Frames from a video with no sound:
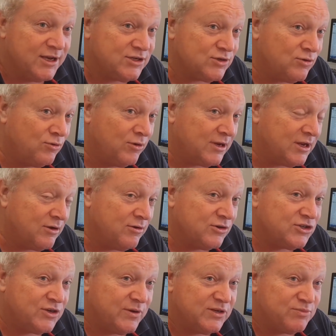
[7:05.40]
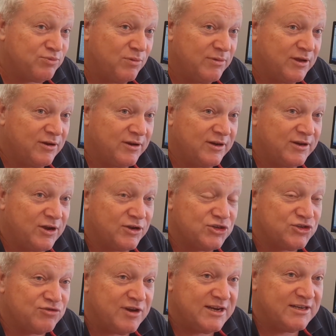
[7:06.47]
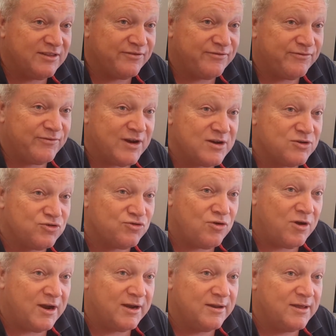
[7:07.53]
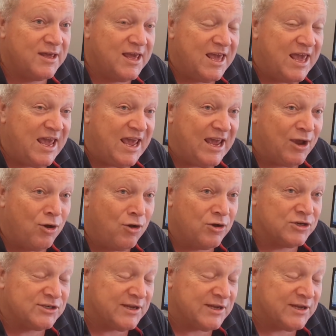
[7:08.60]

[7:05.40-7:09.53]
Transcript: It's all looking good. So he's probably going to go straight to the front and try and hang on.